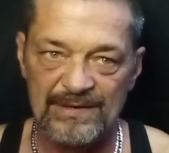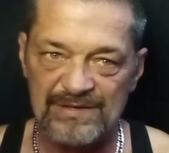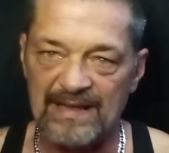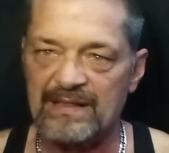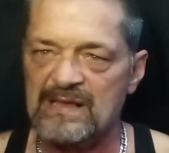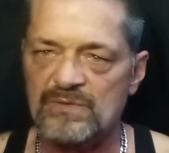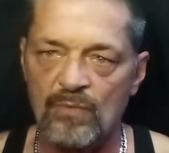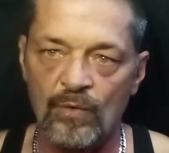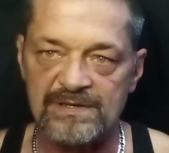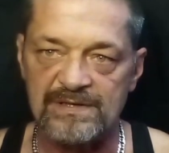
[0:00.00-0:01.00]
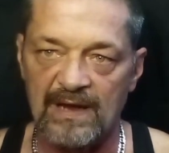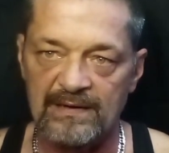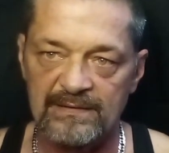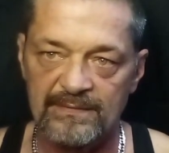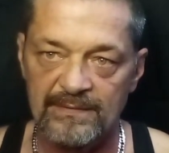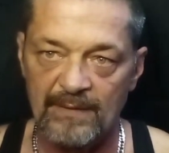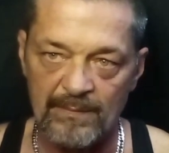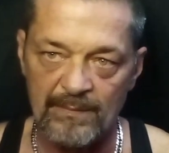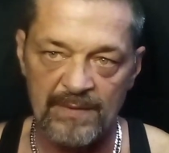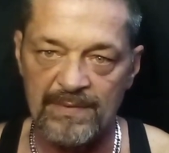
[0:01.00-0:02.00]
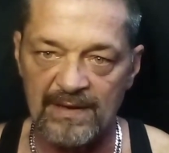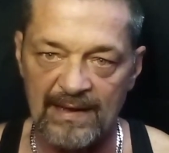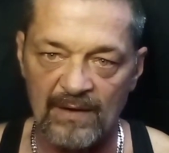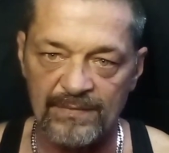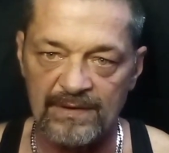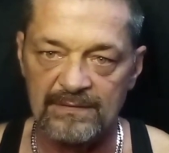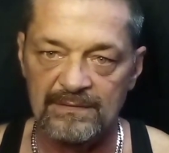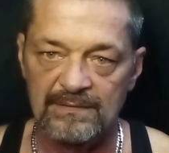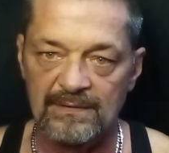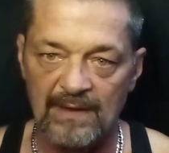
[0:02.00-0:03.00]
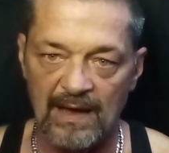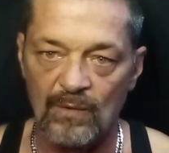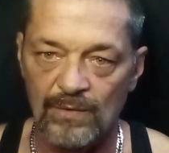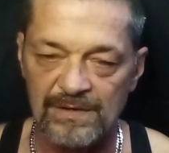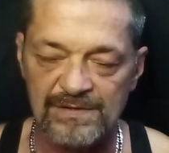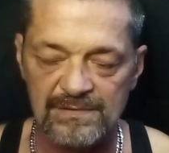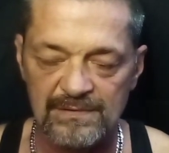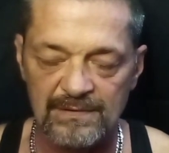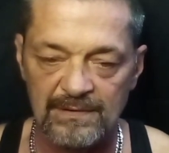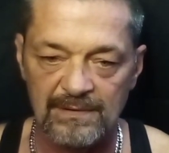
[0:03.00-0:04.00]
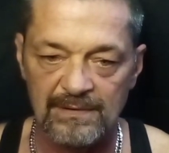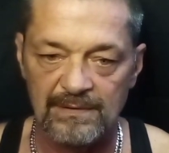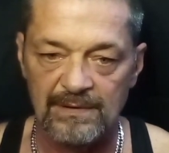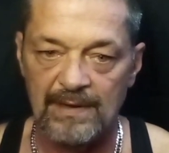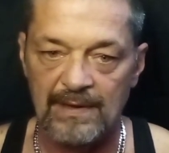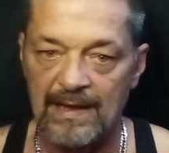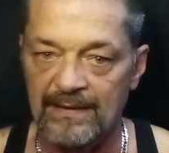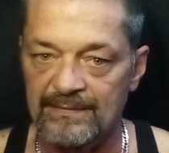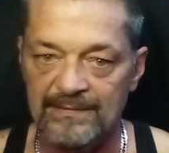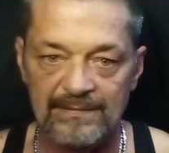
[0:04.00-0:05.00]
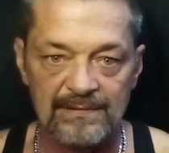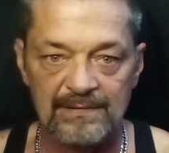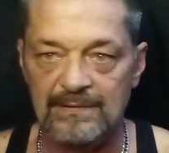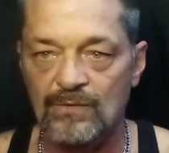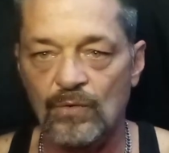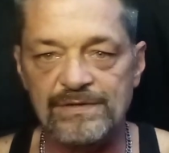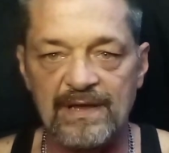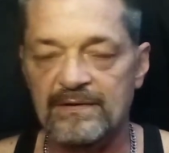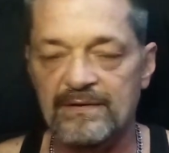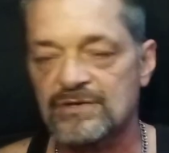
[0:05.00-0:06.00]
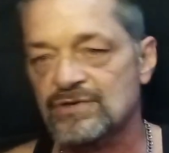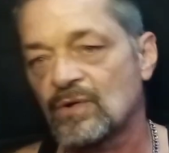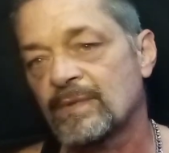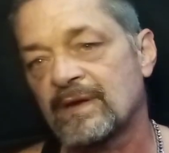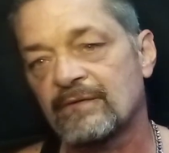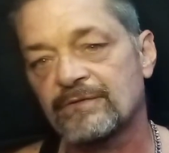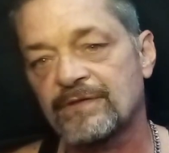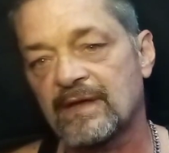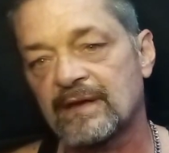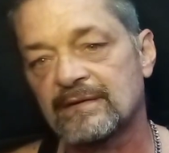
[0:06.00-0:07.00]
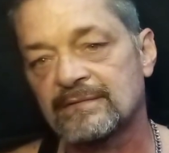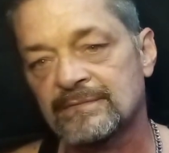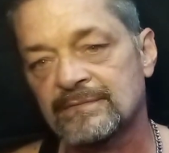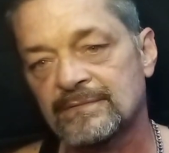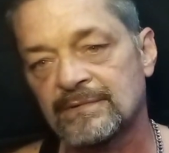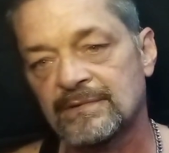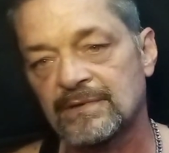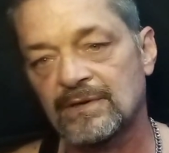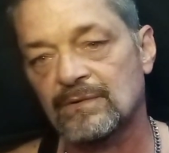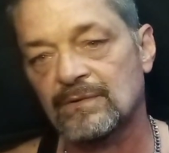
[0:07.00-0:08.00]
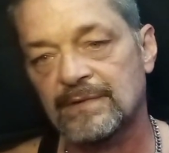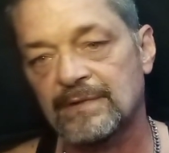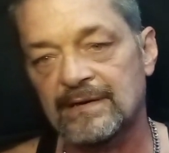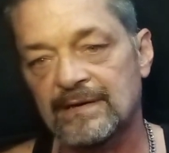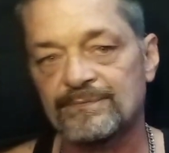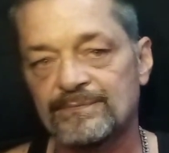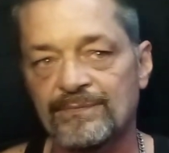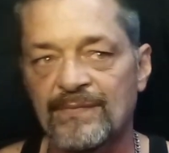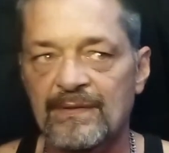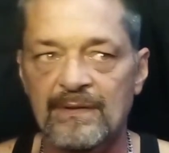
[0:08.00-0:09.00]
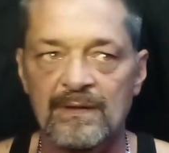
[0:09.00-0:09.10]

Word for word: it's like they're more excited about me being out than I was. And, of course, they had to show me everything you know, um,